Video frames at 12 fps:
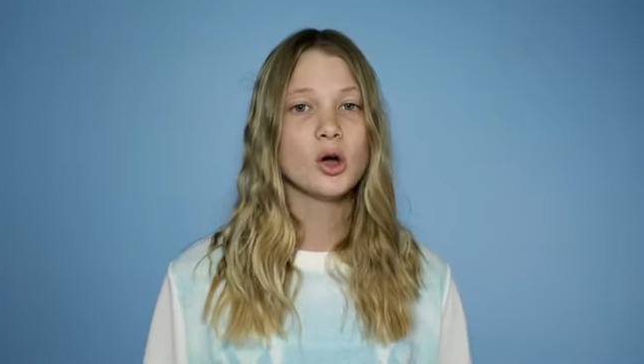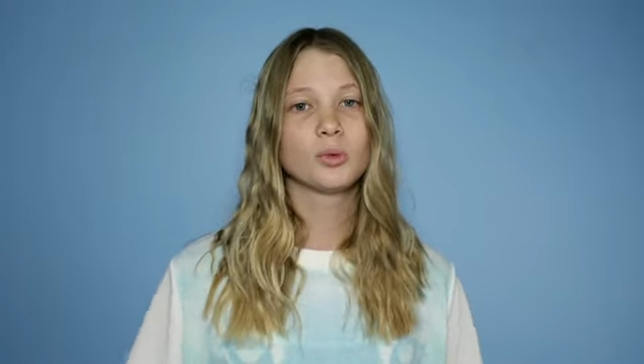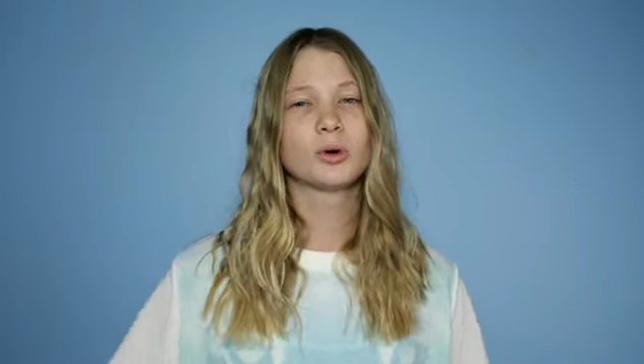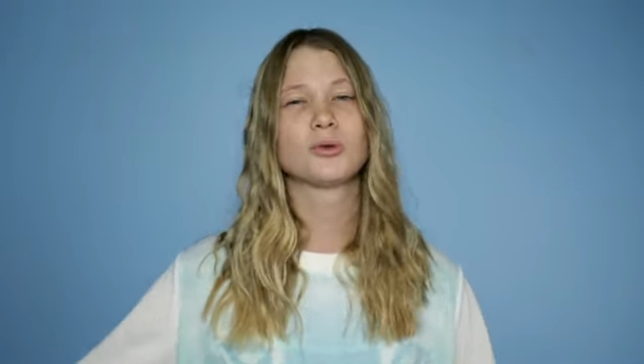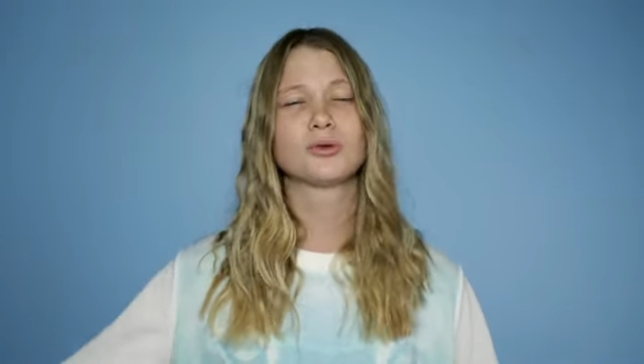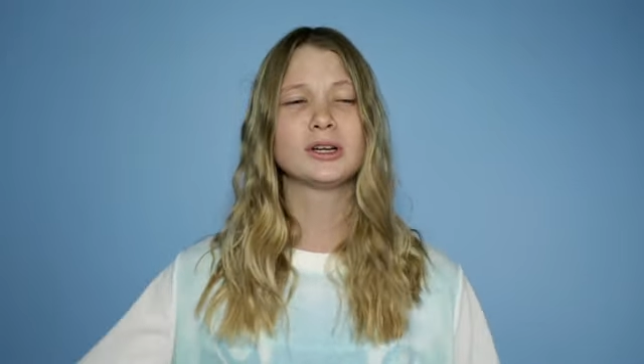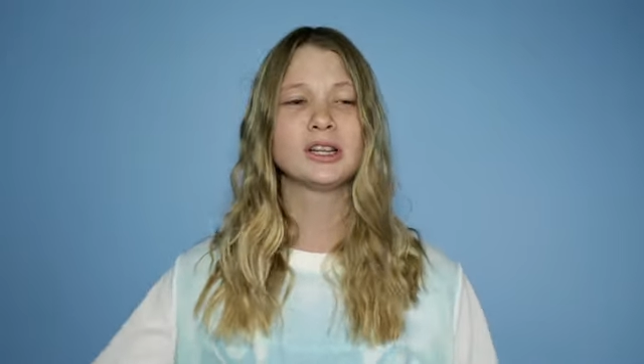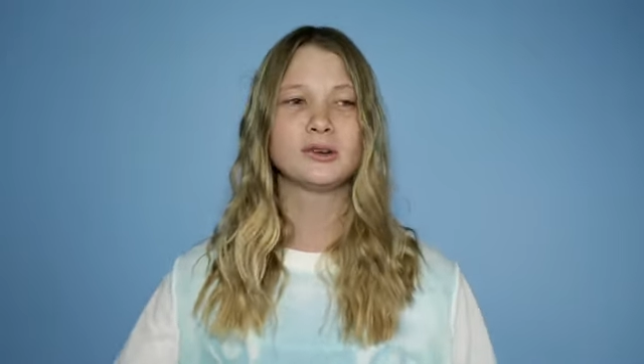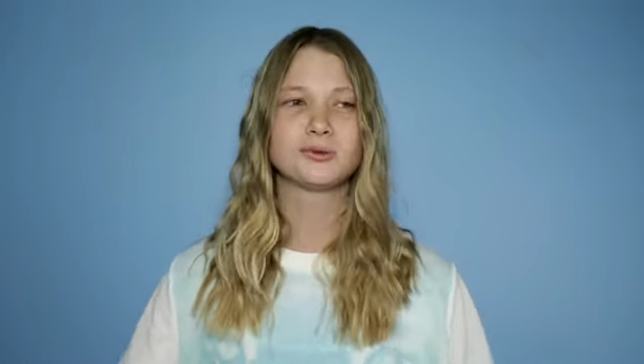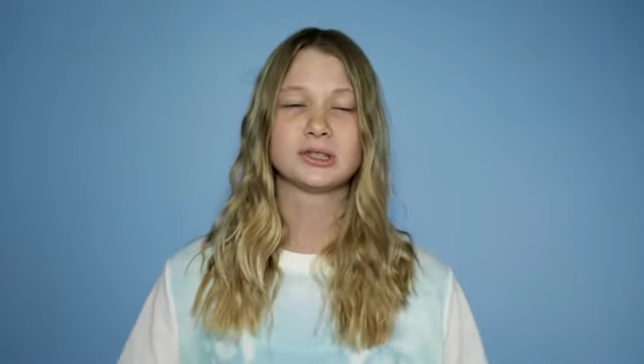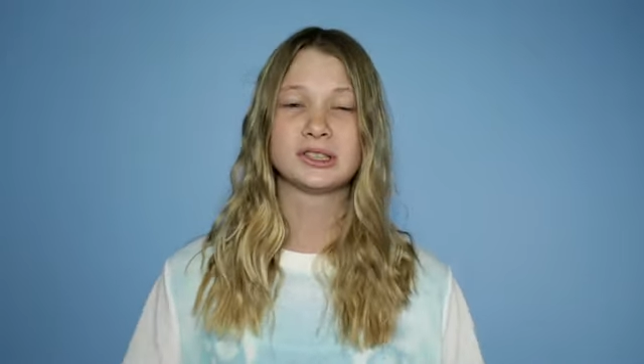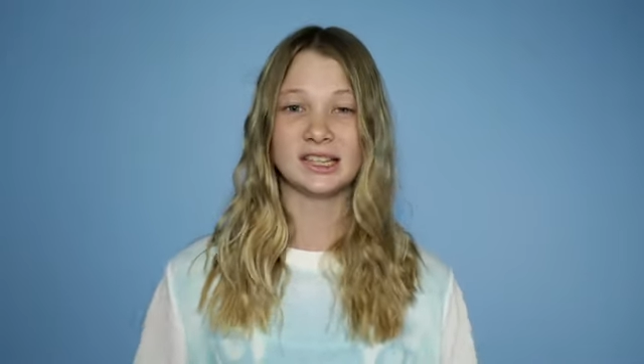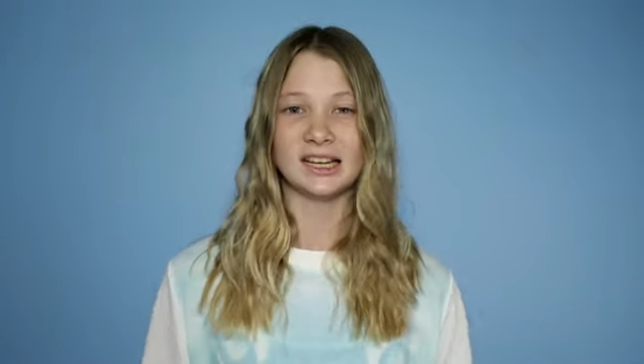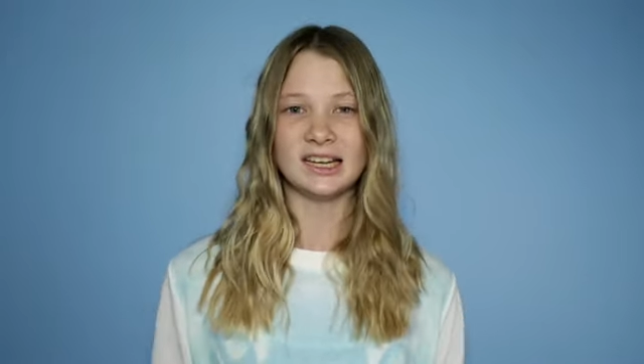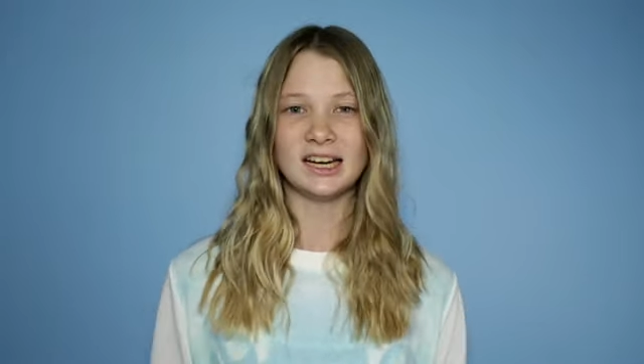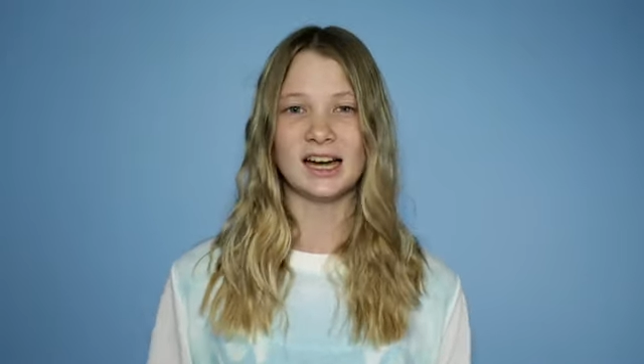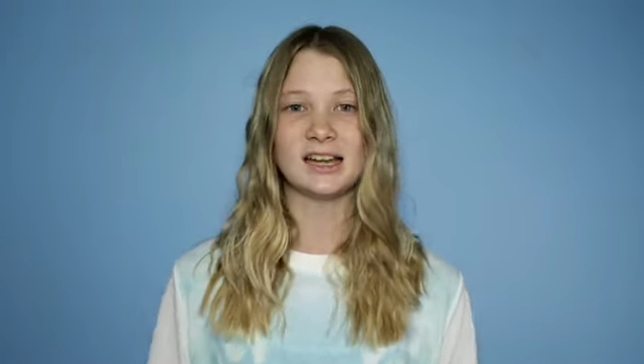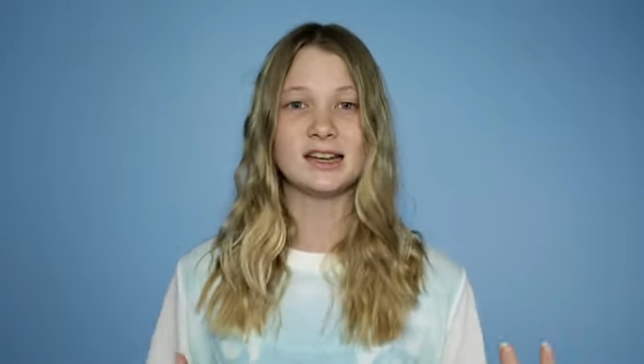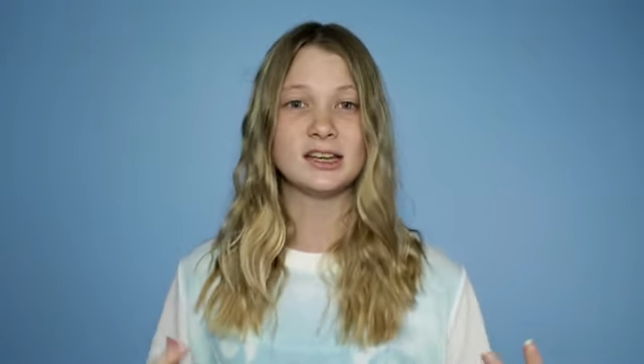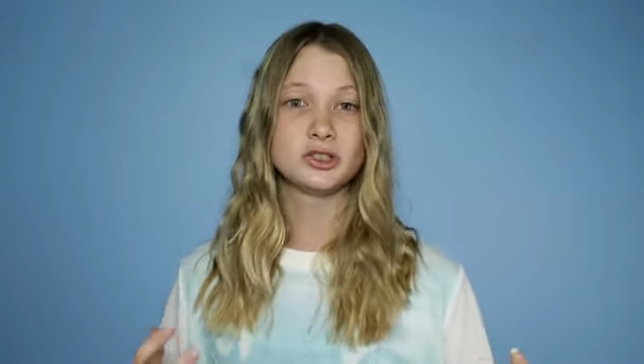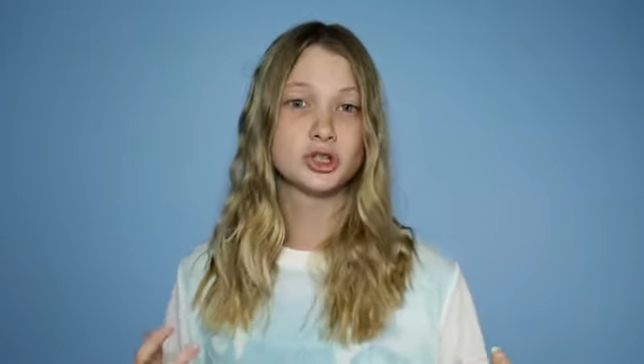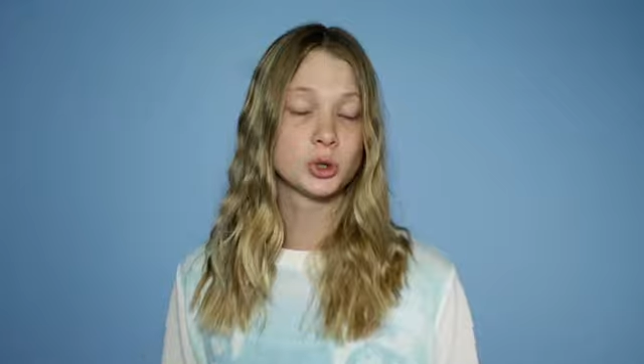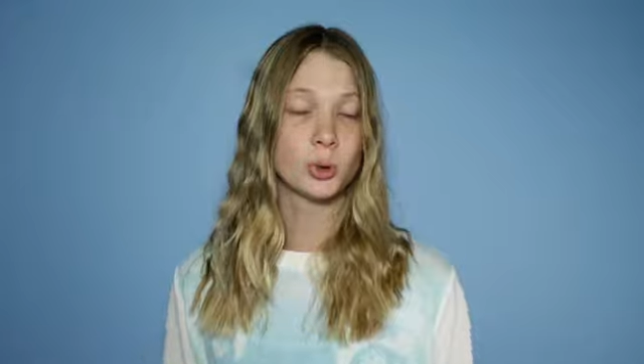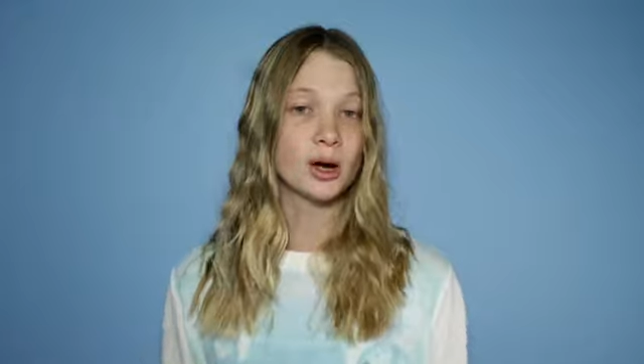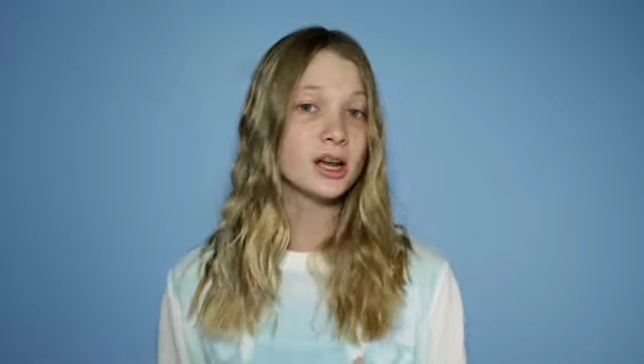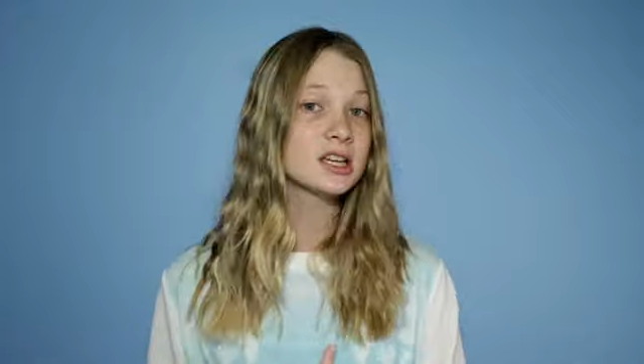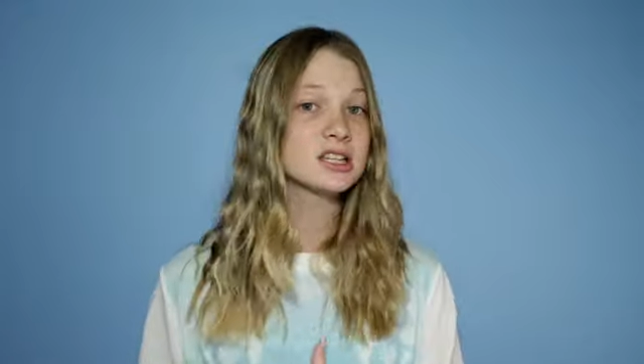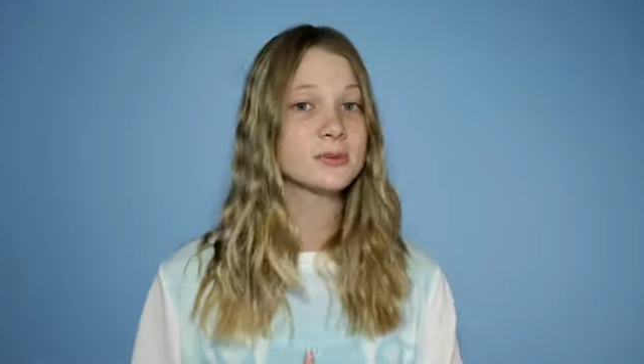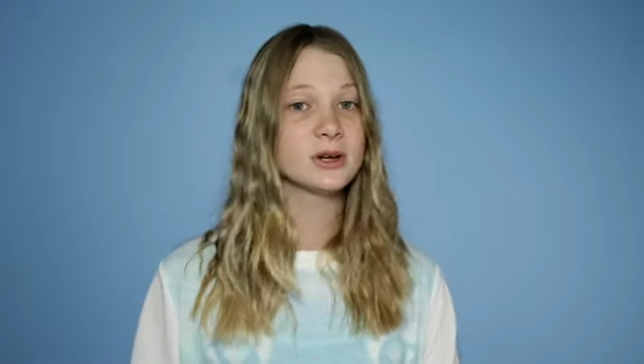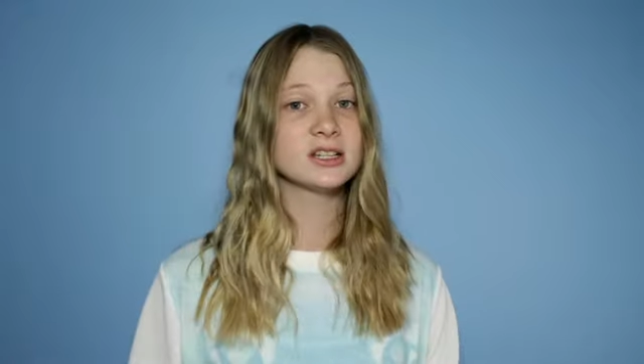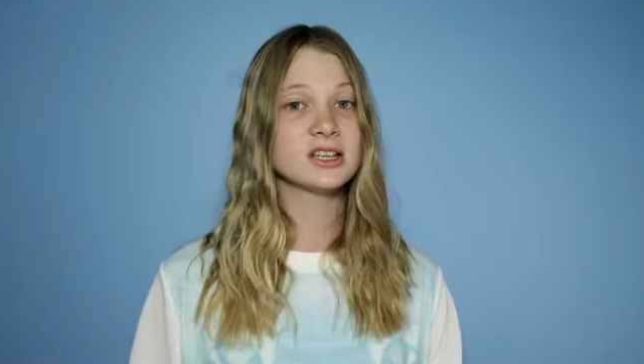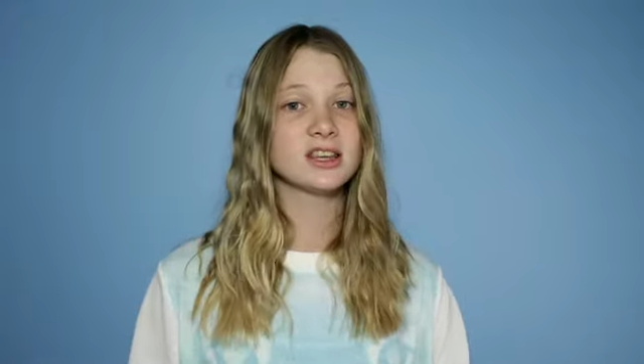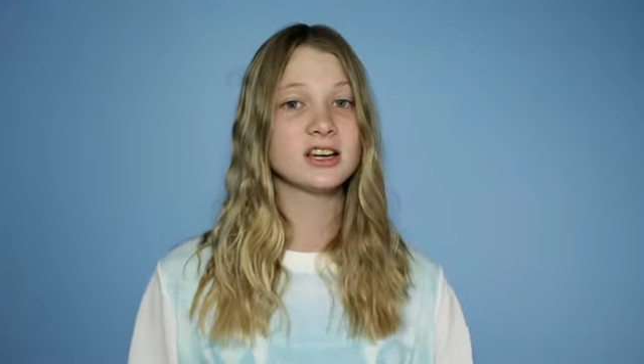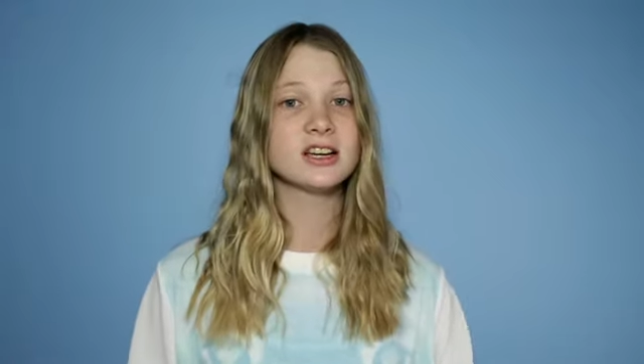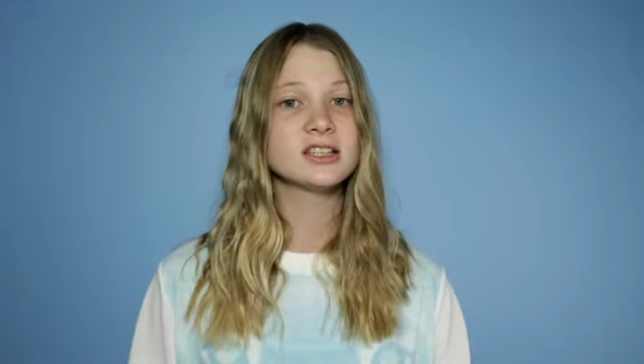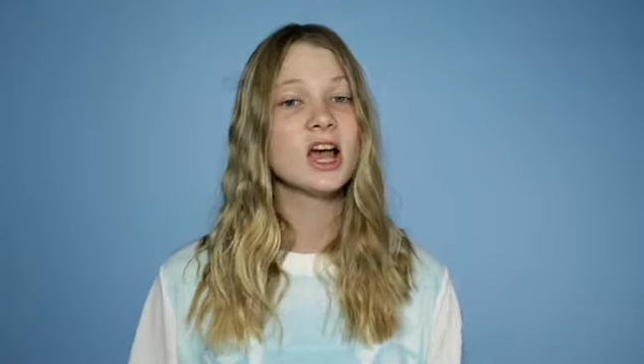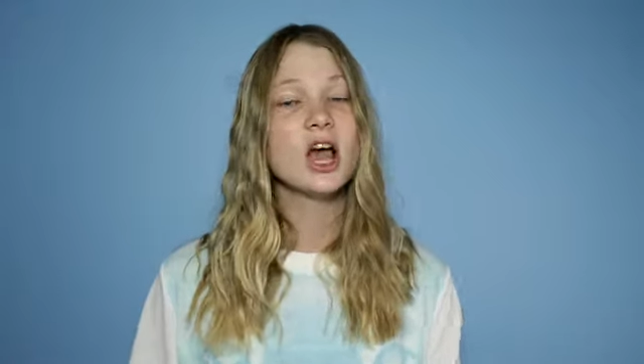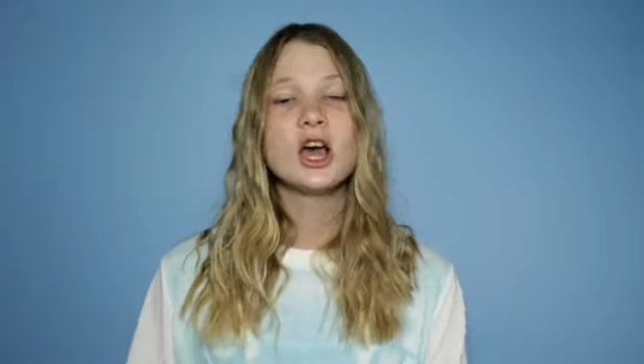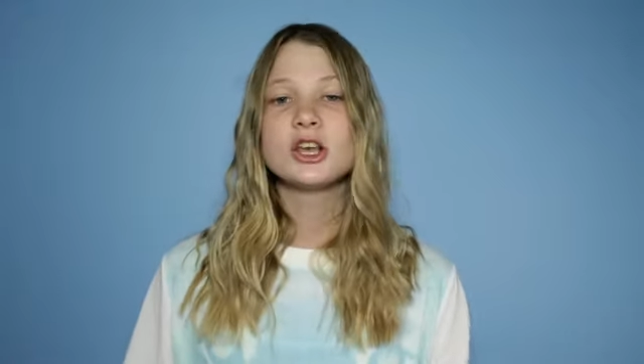would really relate and enjoy conspiracy theories,